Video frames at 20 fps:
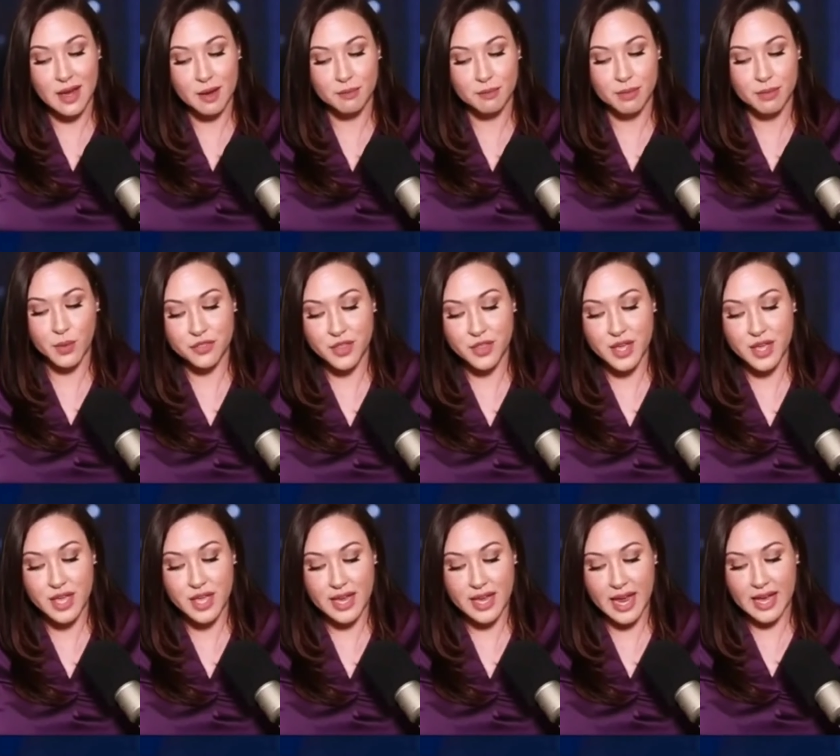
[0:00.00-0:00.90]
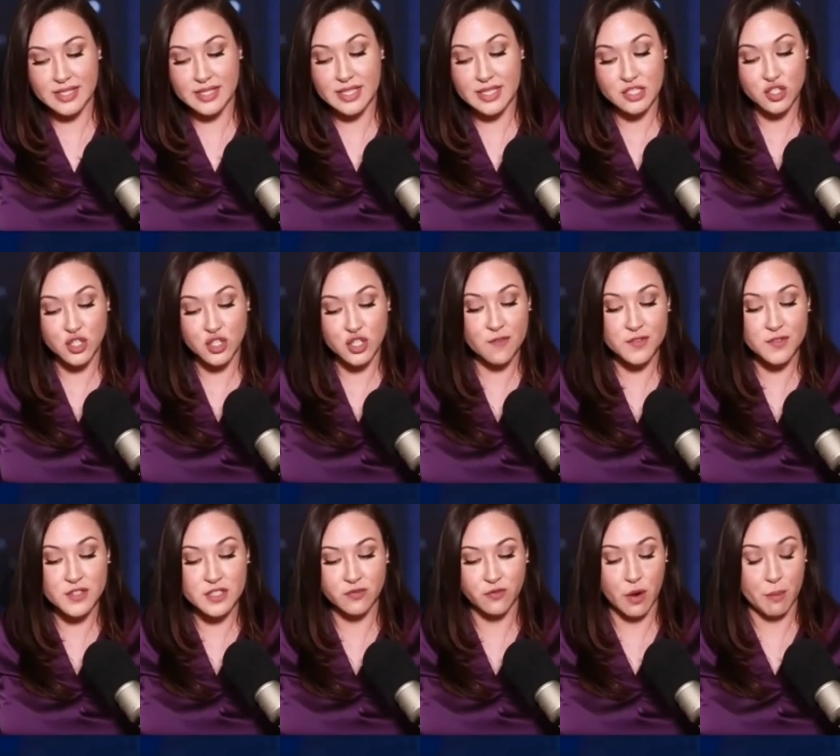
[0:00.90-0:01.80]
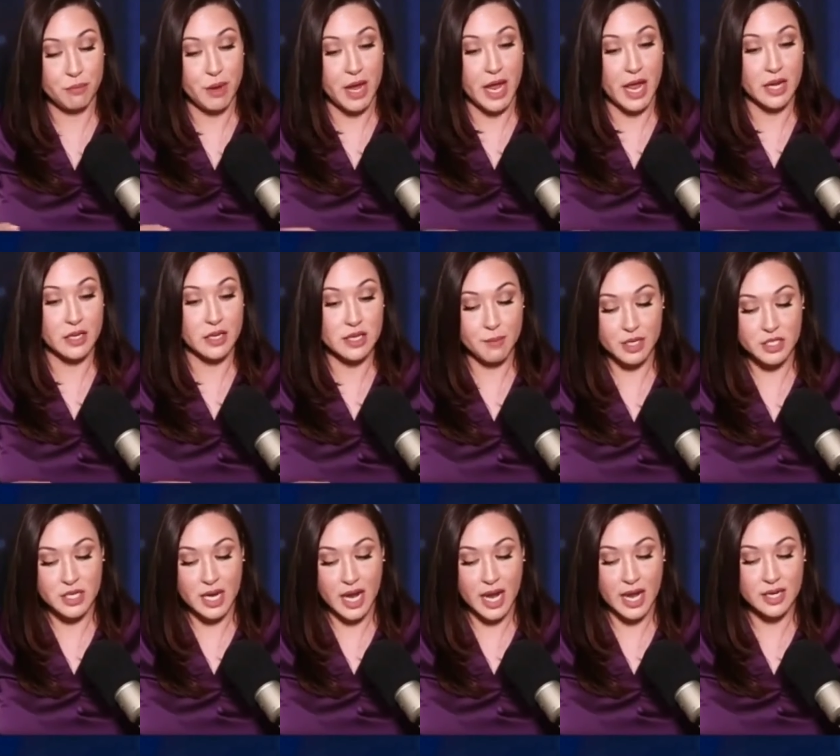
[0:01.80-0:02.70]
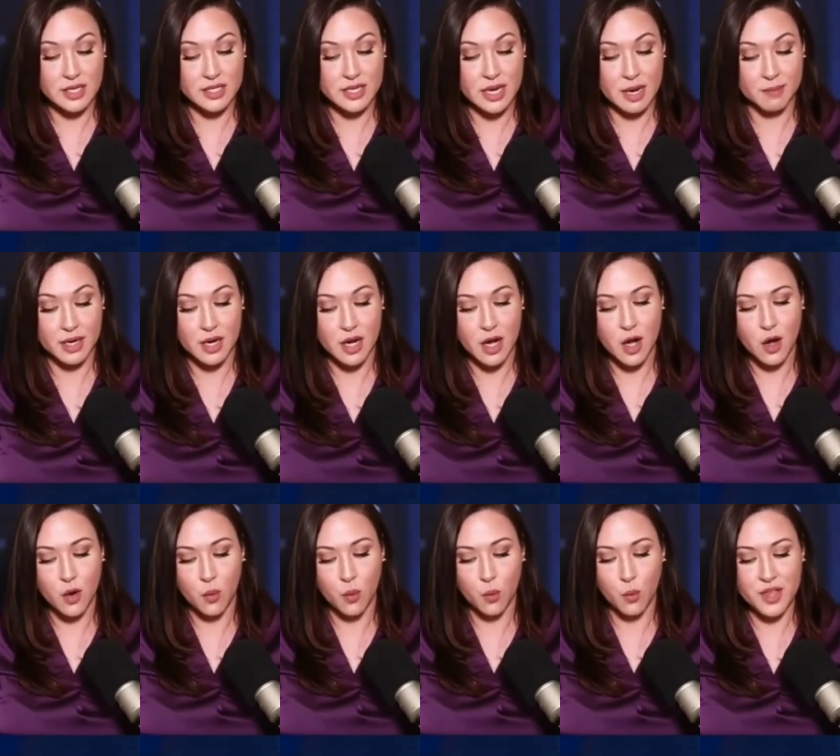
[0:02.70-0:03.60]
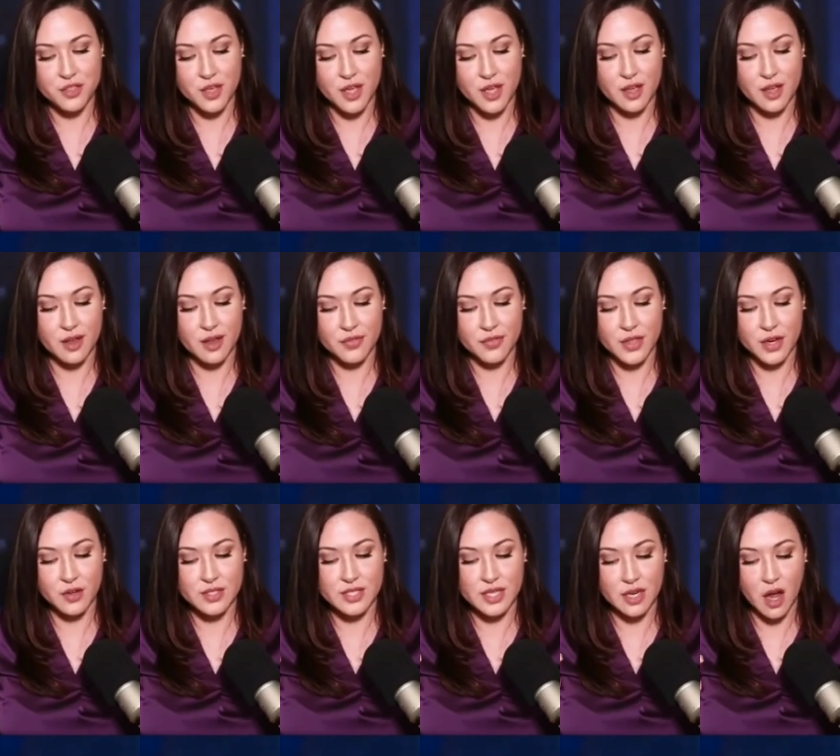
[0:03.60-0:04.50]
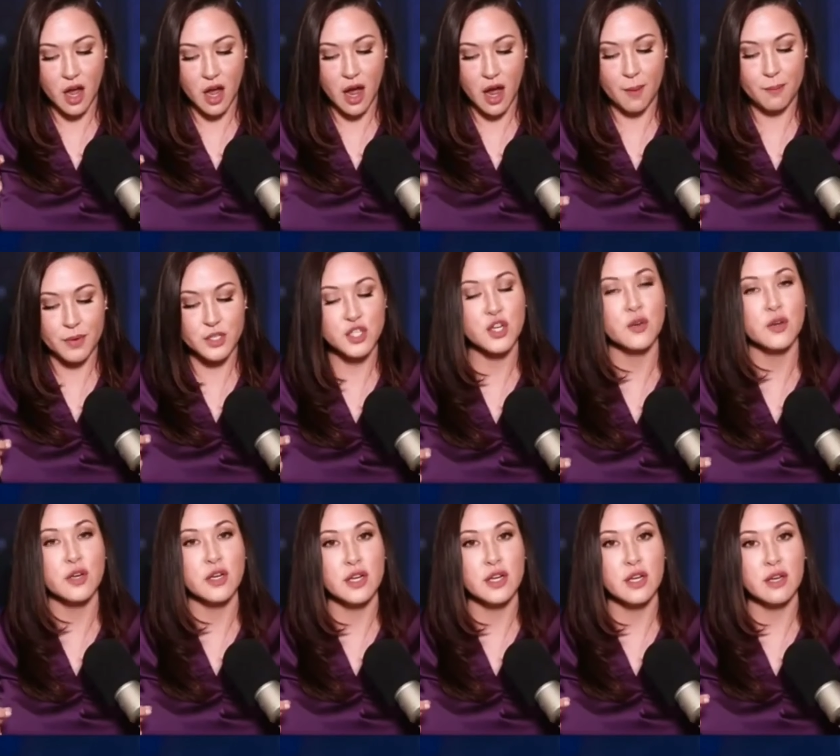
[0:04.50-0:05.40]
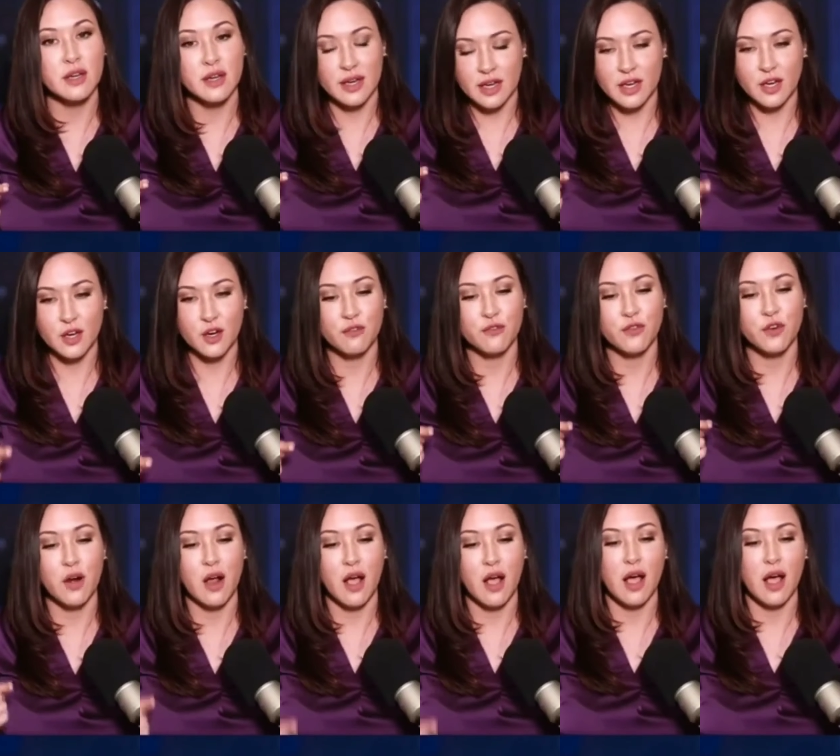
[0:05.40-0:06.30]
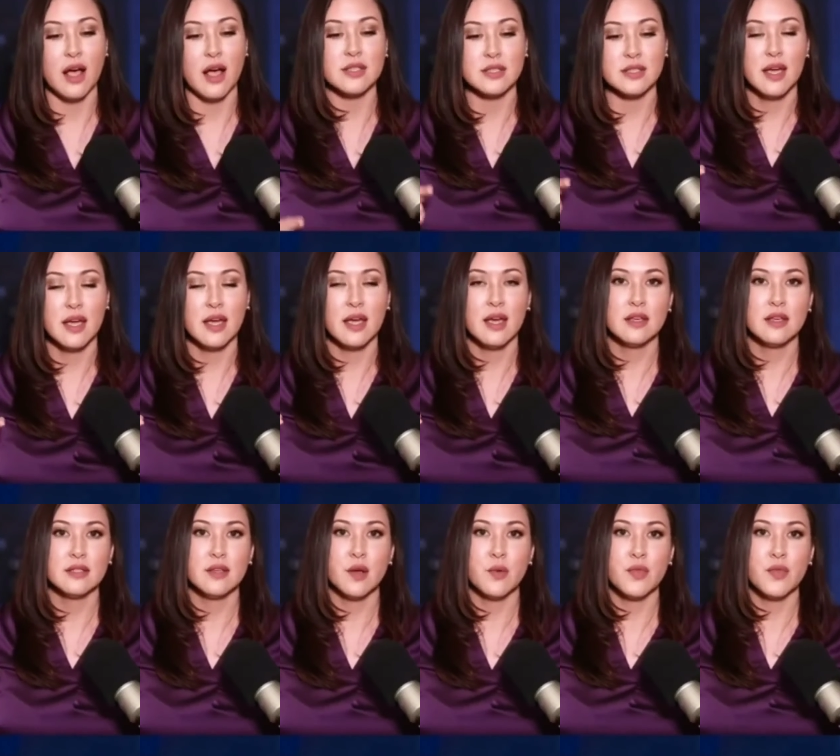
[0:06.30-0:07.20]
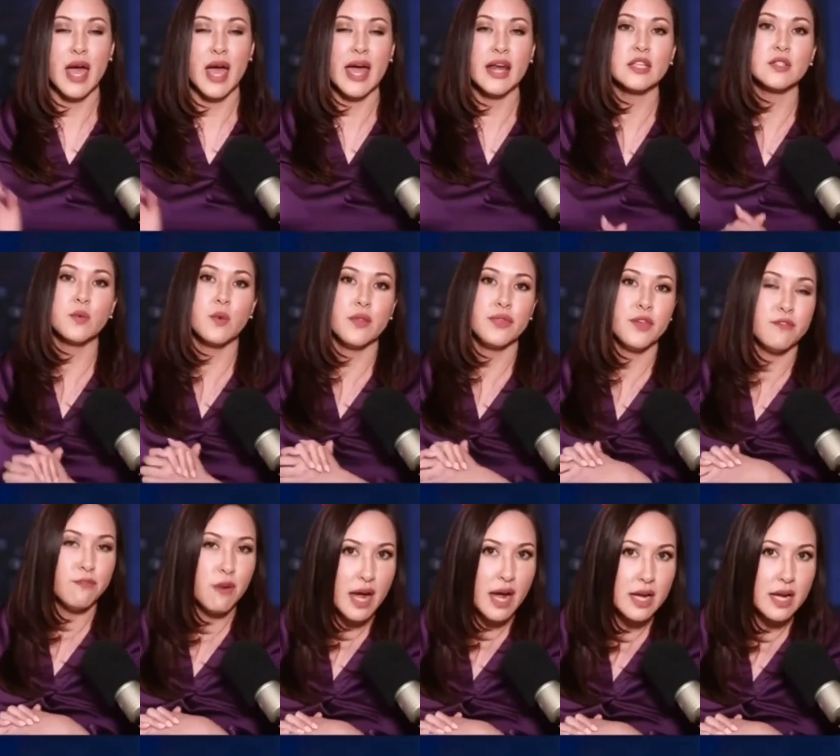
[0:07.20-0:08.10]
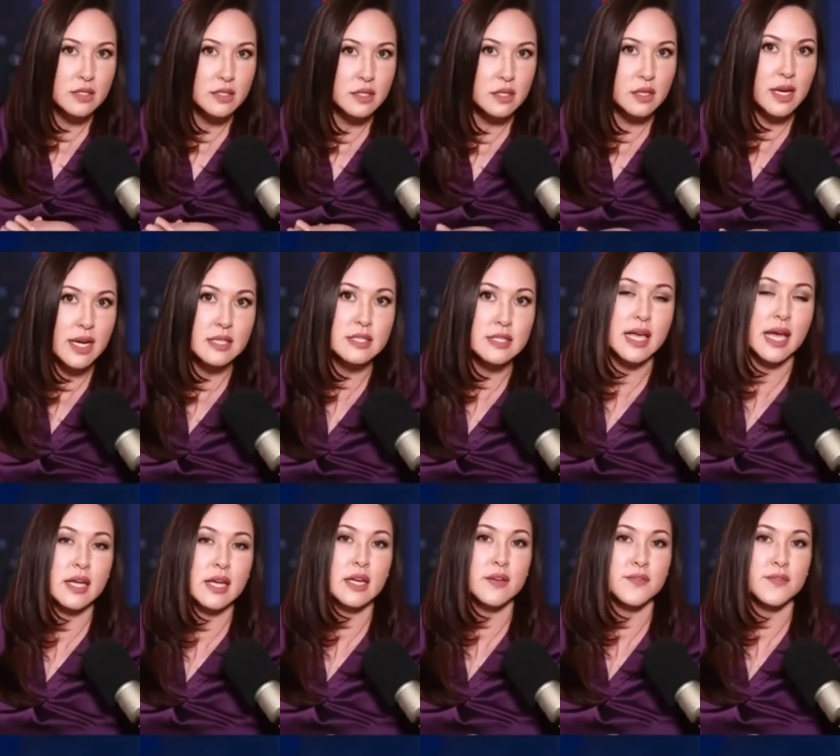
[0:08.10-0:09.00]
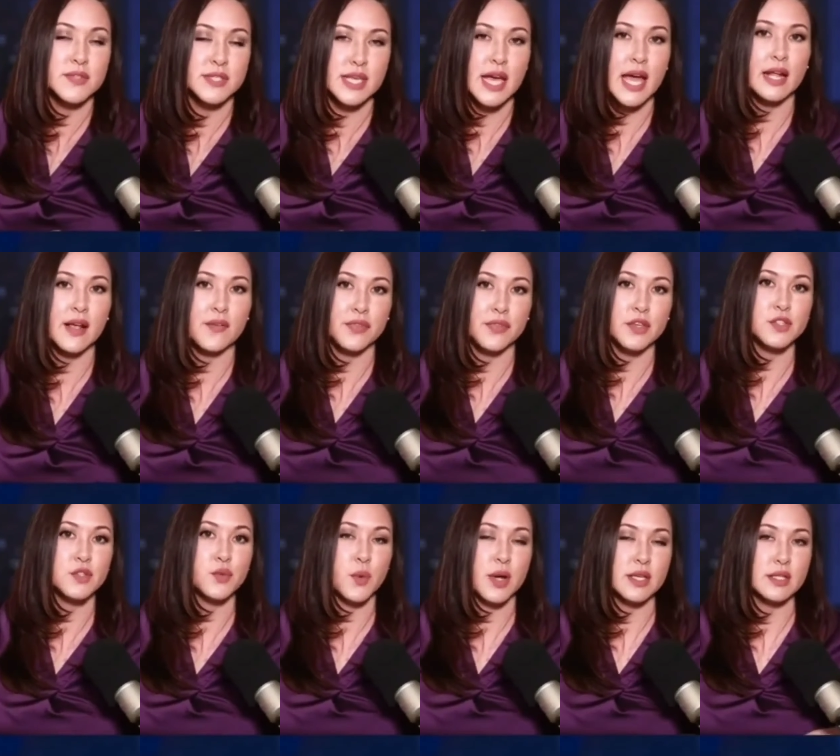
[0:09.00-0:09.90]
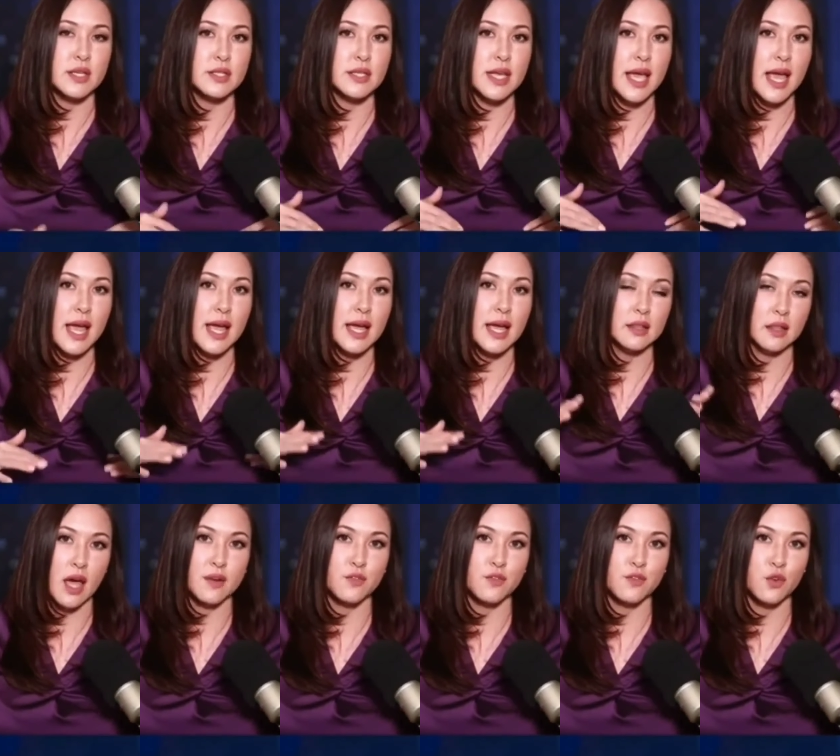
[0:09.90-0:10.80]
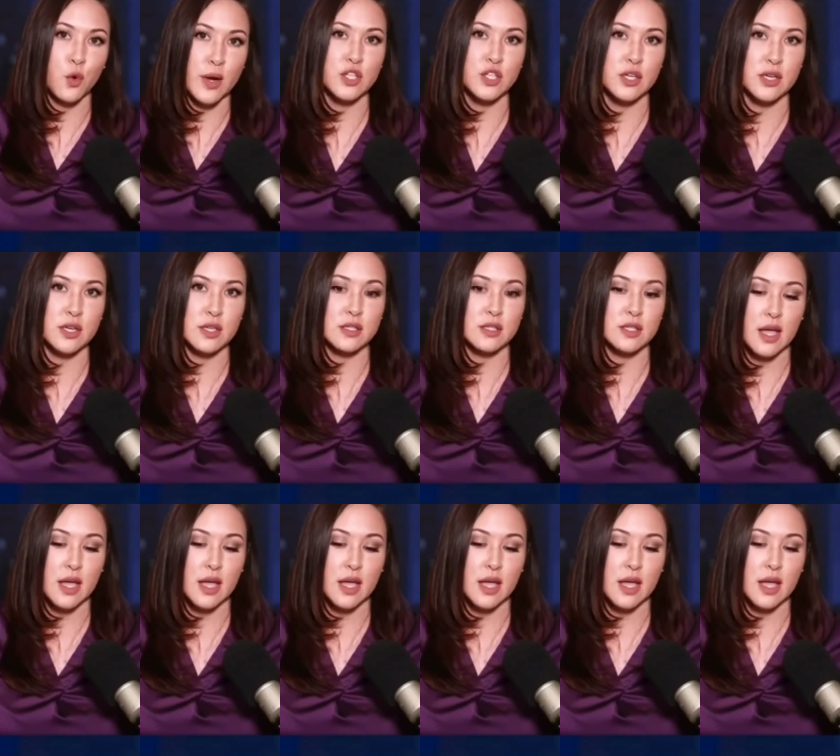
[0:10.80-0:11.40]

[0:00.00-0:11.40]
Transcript: But we think as this shifts from pandemic to endemic, we think there's an opportunity here for us. So that is what the Pfizer executive said, and this raises a lot of questions.